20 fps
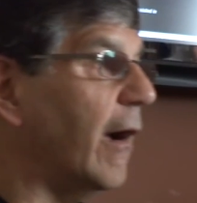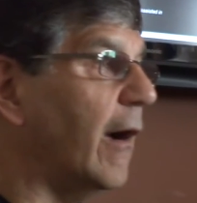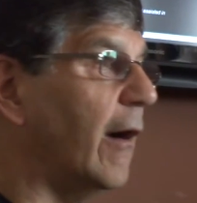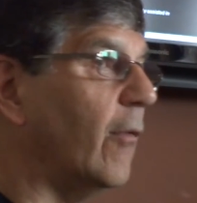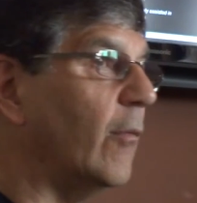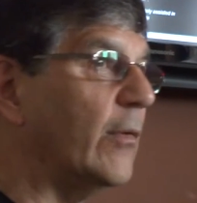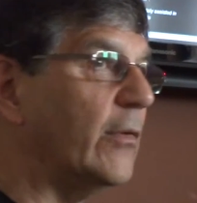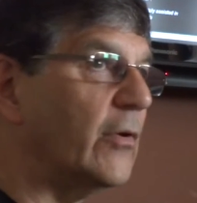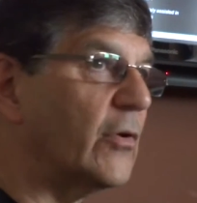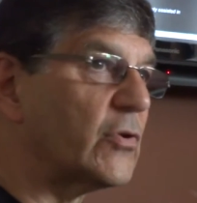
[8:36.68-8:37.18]

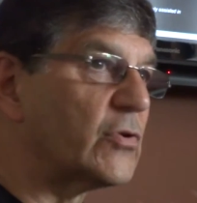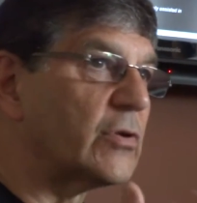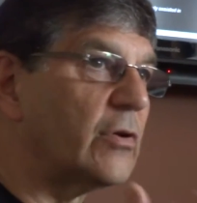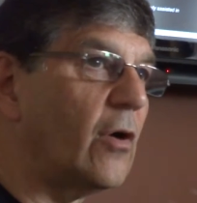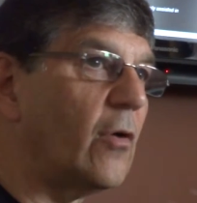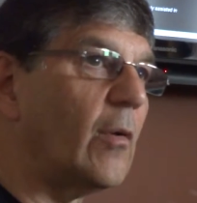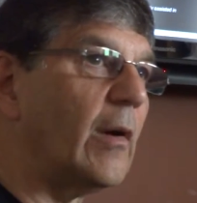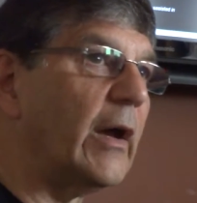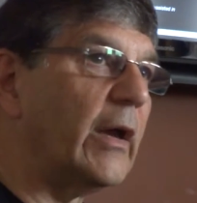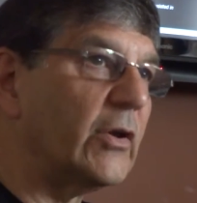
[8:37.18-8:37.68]
when there's
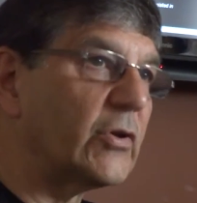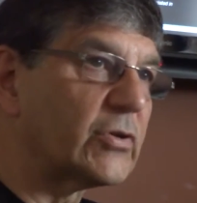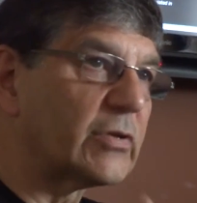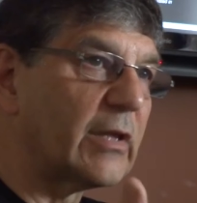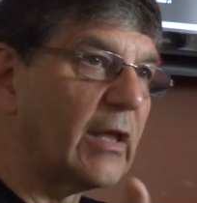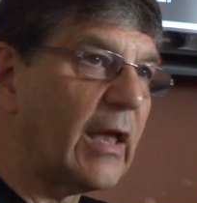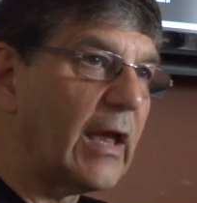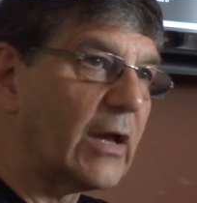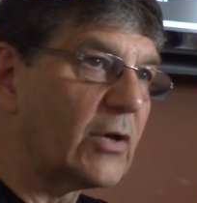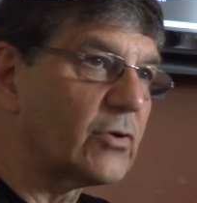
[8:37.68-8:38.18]
no ice,
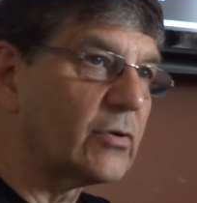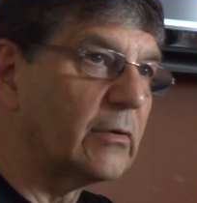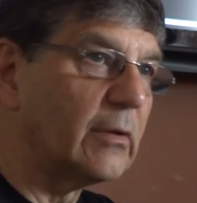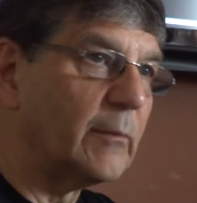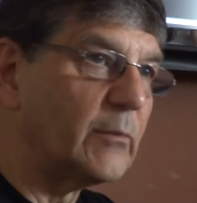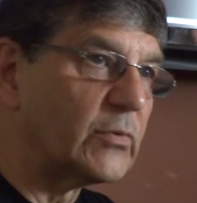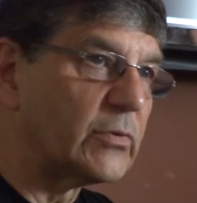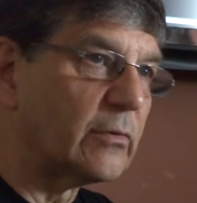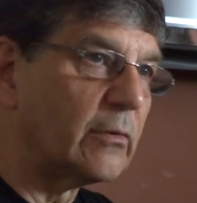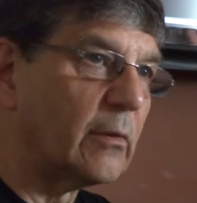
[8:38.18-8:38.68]
they actually
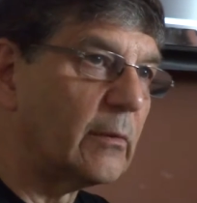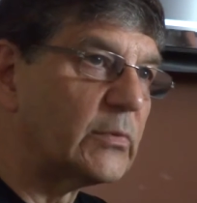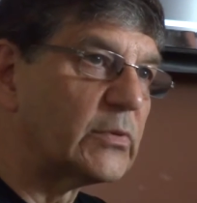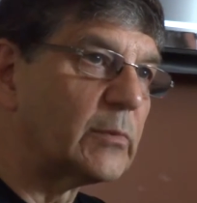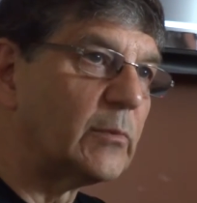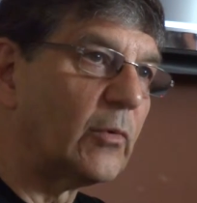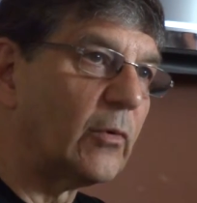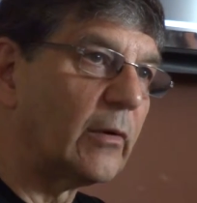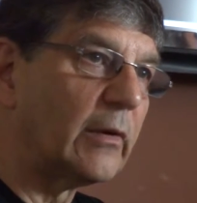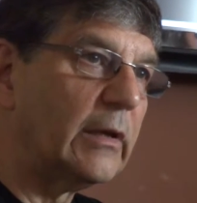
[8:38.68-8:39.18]
absorbs
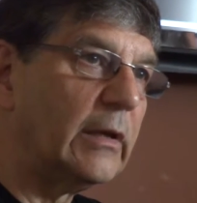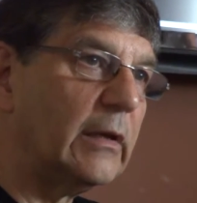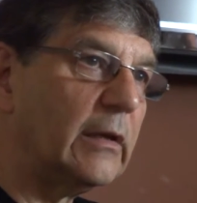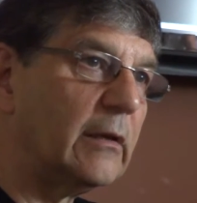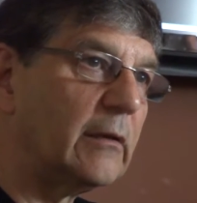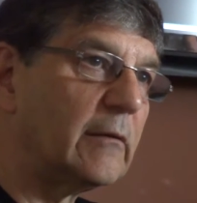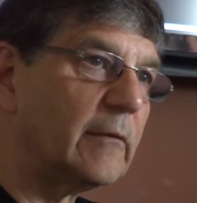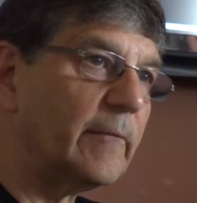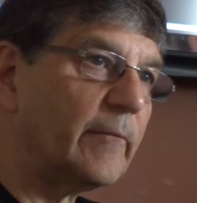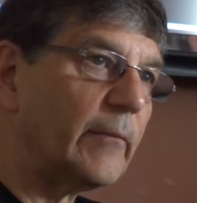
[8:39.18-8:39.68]
more
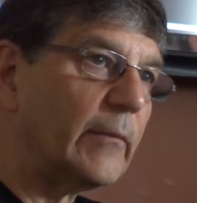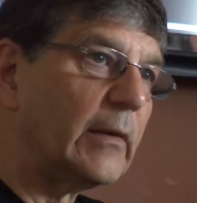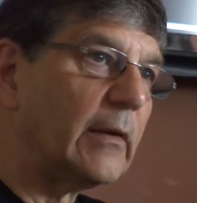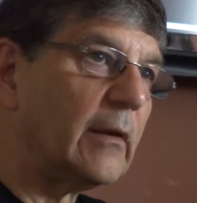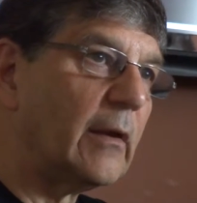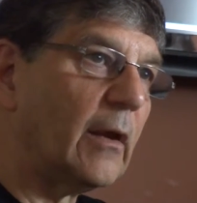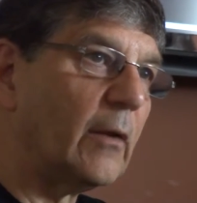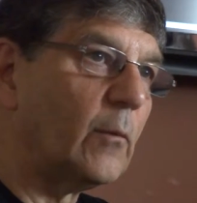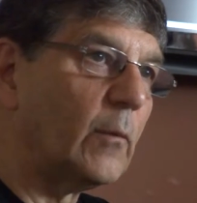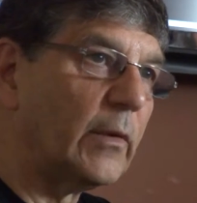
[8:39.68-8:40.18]
heat,
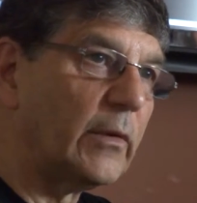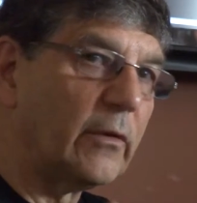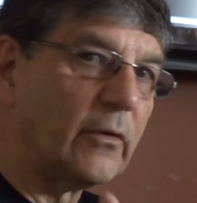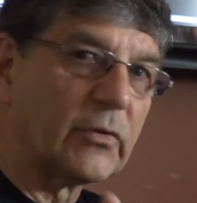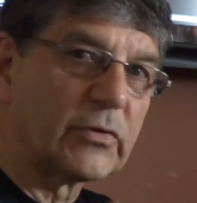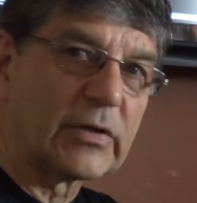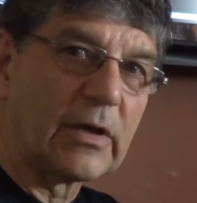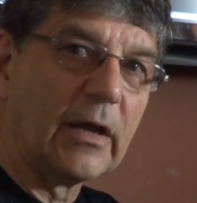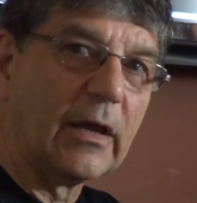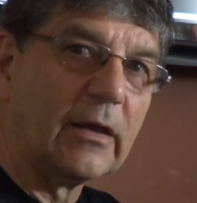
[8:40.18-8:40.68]
and when
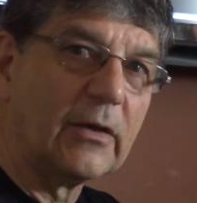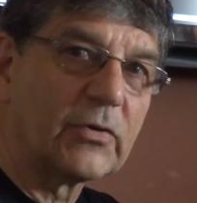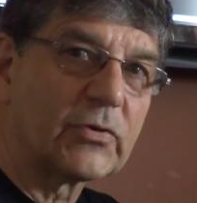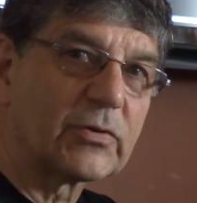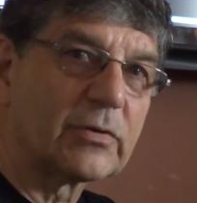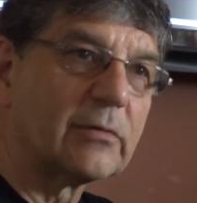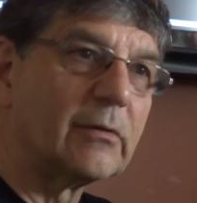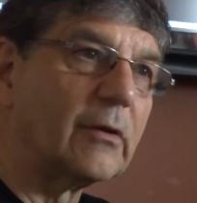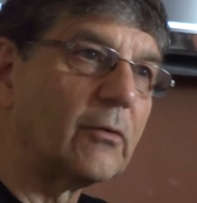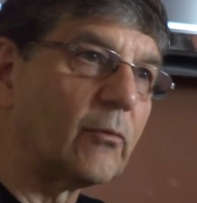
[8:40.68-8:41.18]
there's
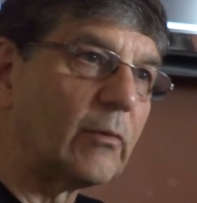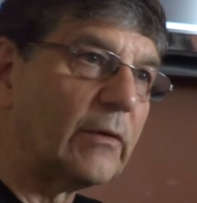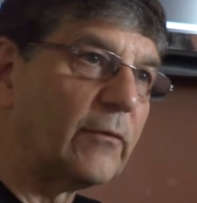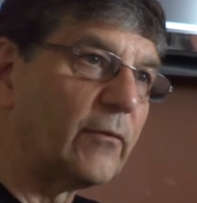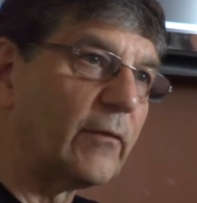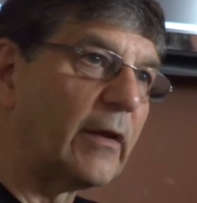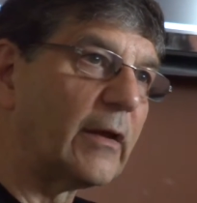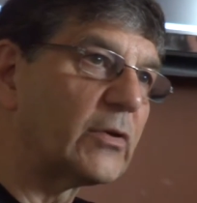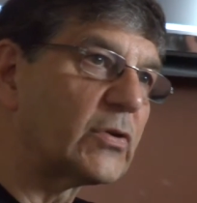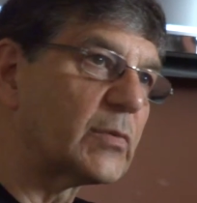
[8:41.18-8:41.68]
ice, it
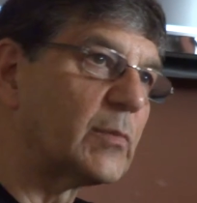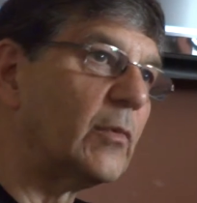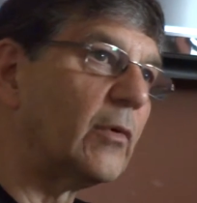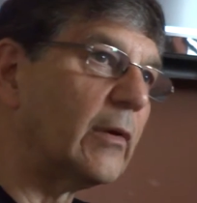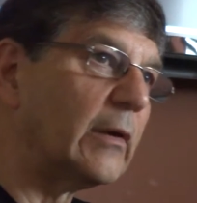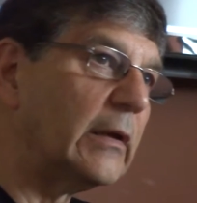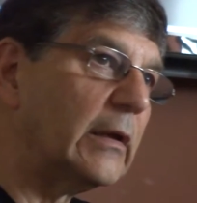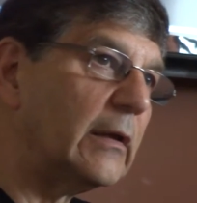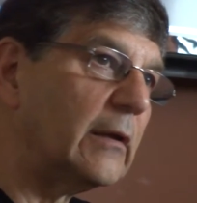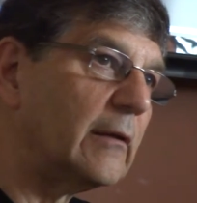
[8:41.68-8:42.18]
reflects
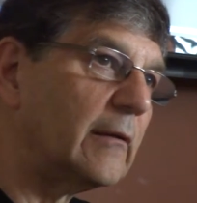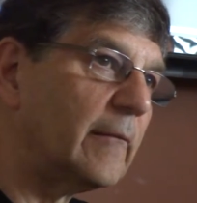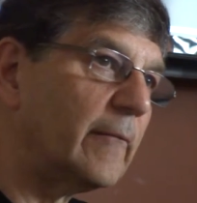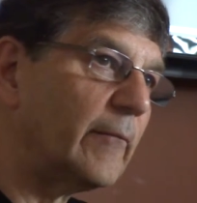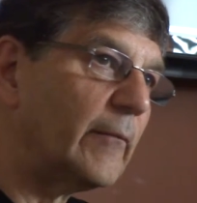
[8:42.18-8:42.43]
more heat.